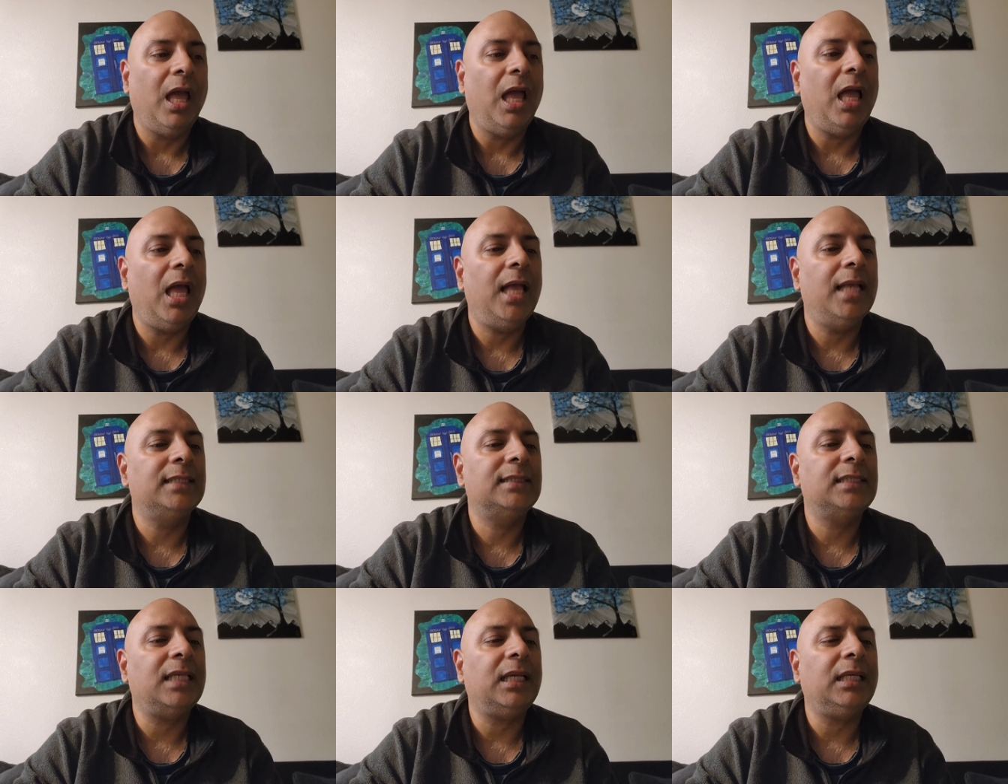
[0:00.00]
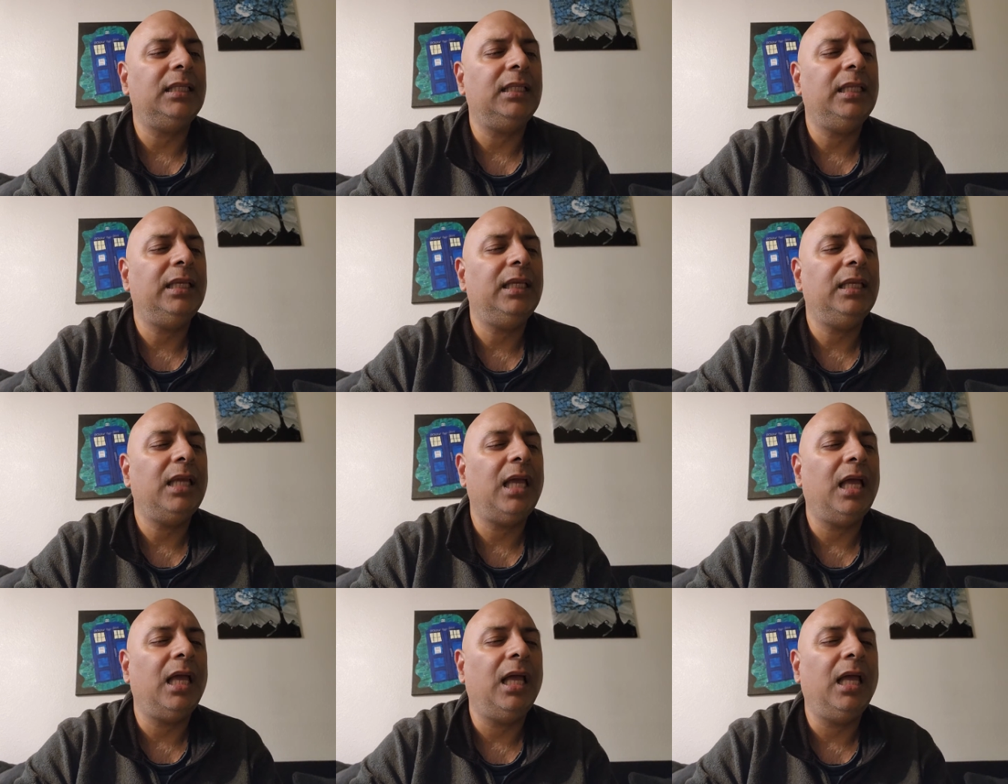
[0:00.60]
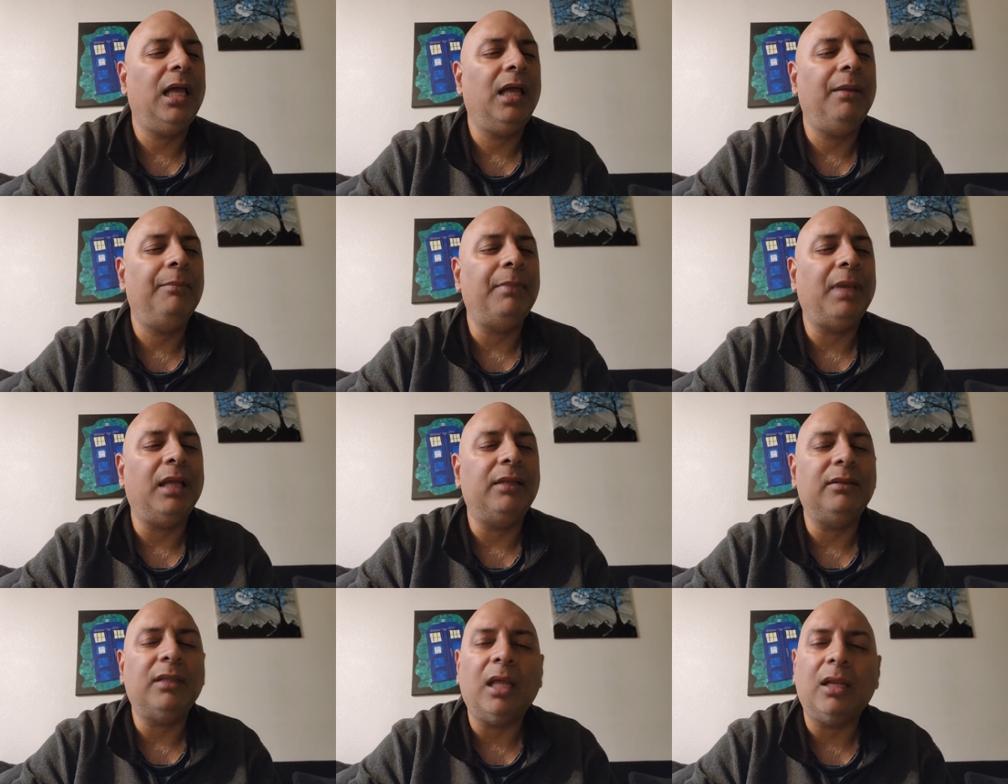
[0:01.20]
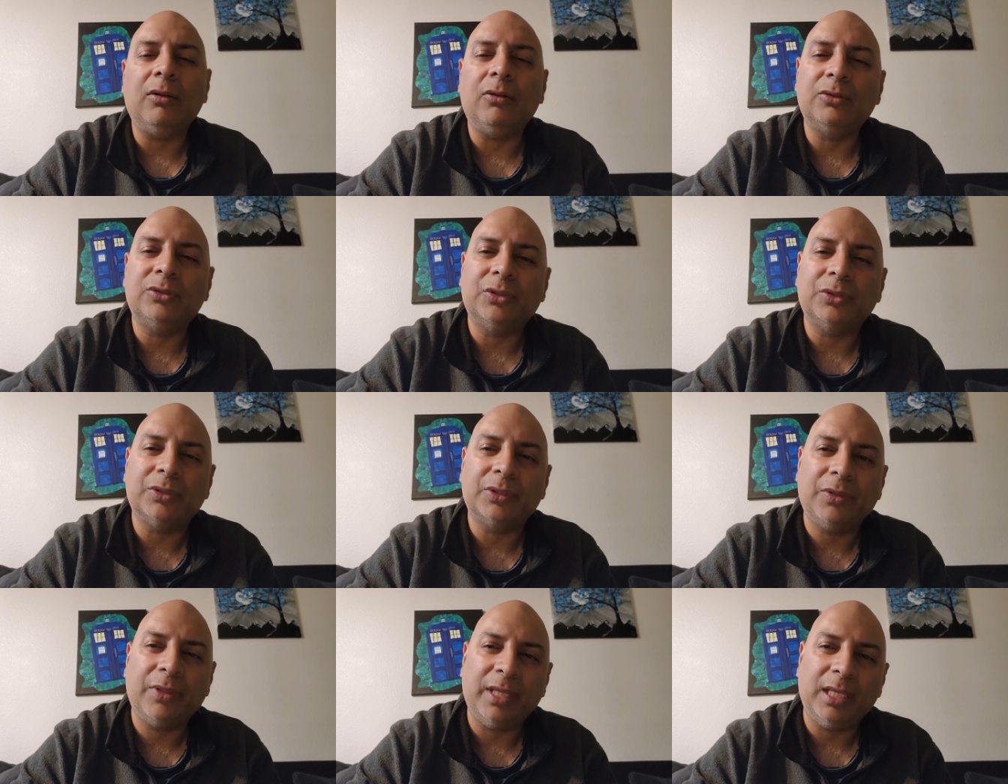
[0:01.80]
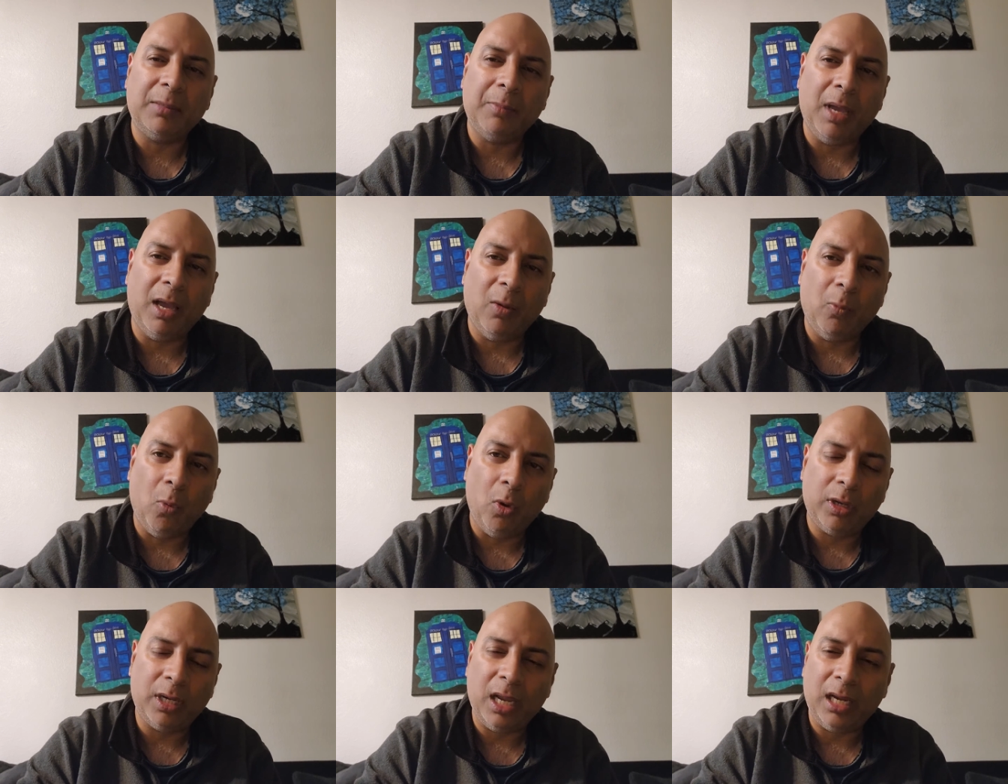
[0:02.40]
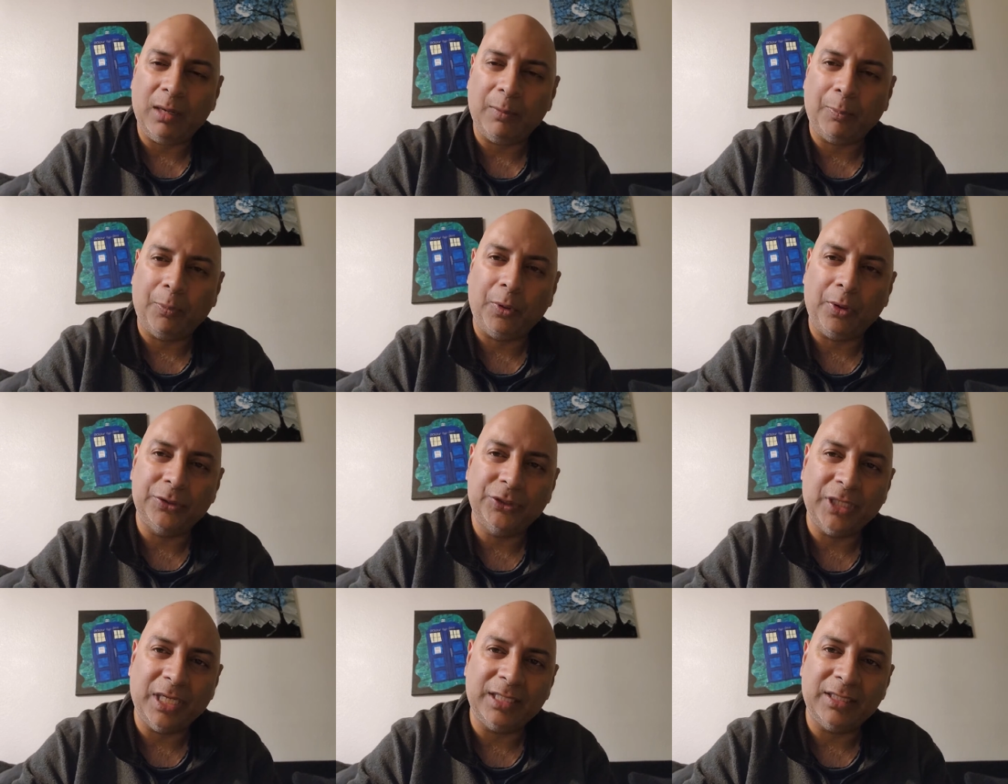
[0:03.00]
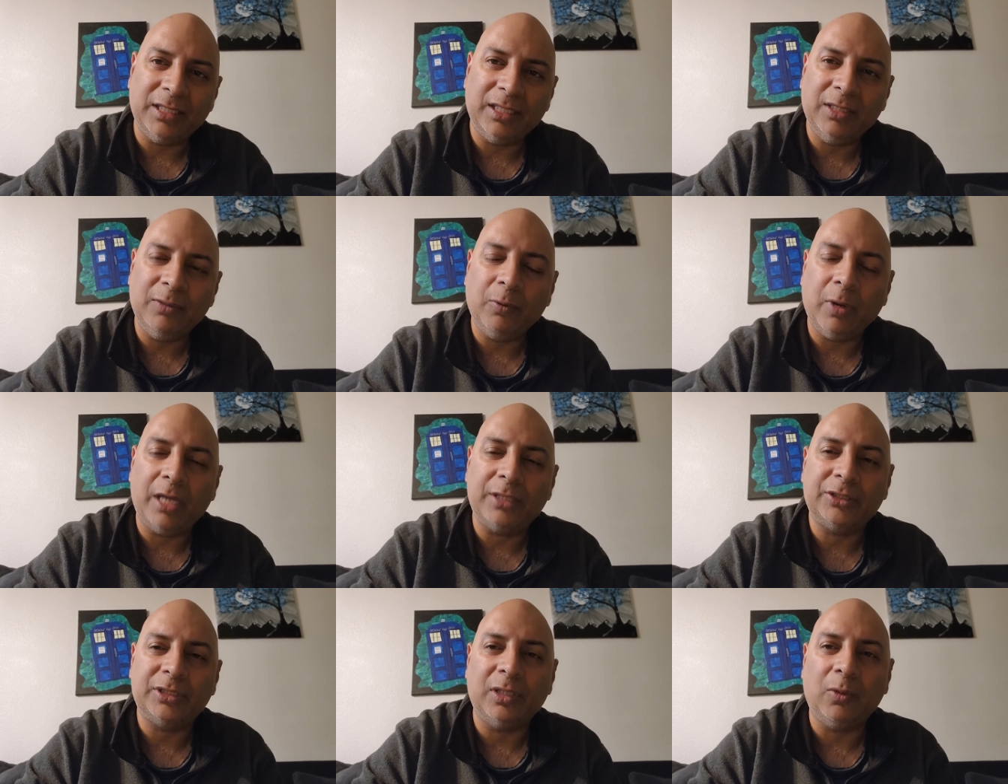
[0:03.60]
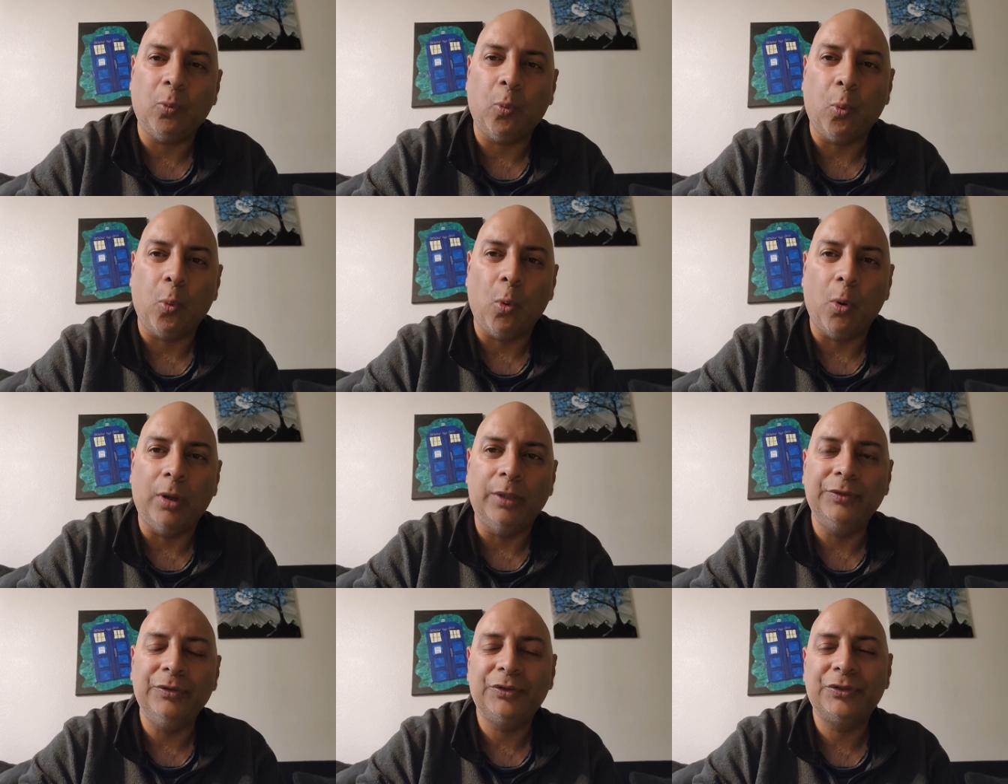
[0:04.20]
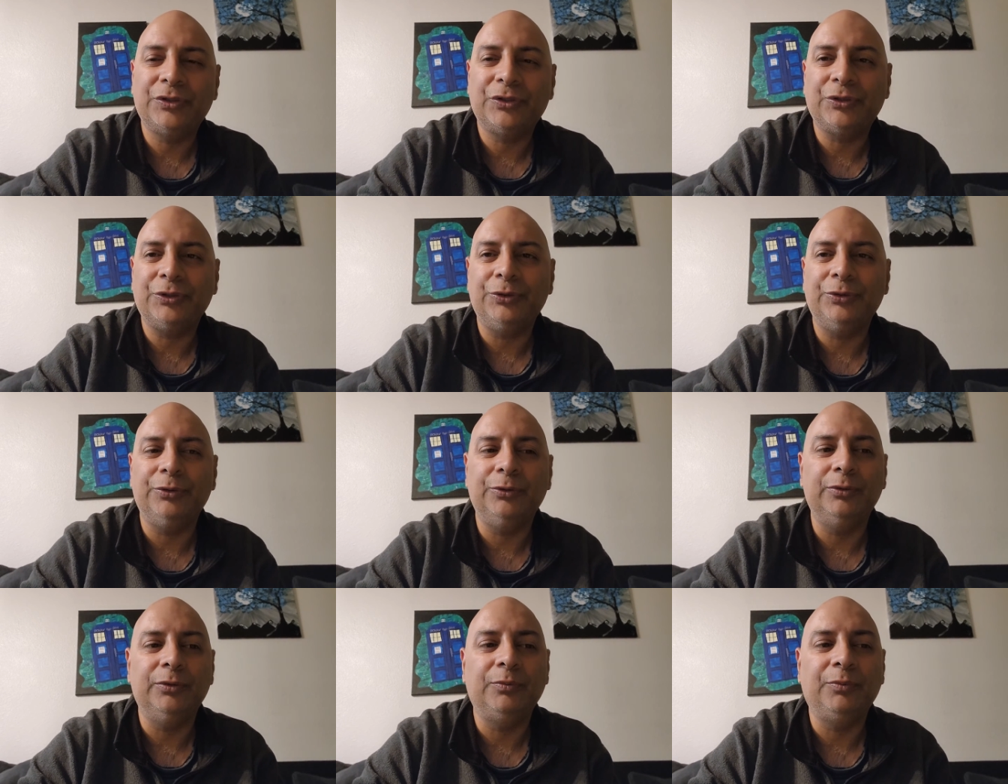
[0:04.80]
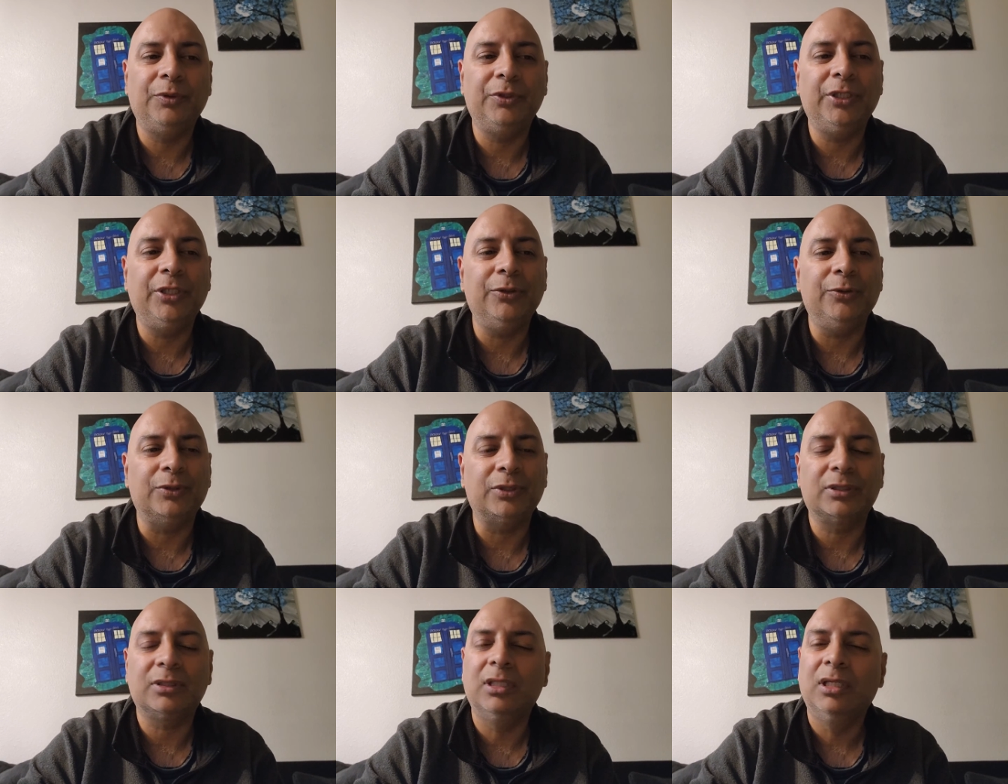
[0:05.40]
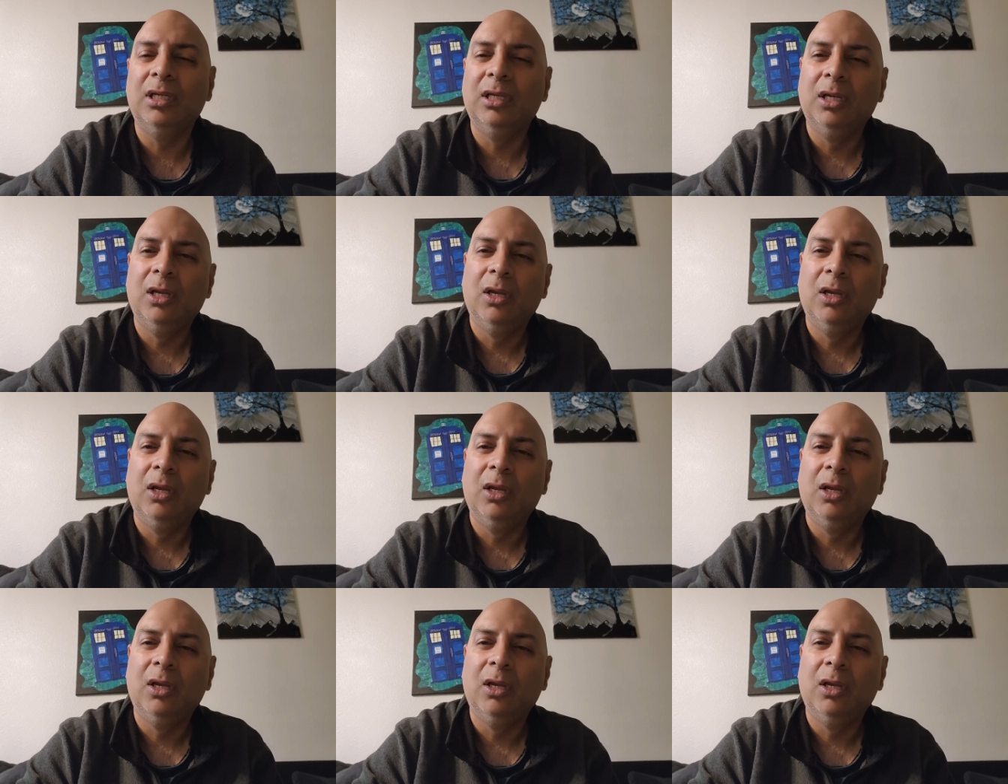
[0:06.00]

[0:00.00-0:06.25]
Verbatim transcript: Uh, secondly, um, I'd, I'd also think about what kind of project that you actually want to produce.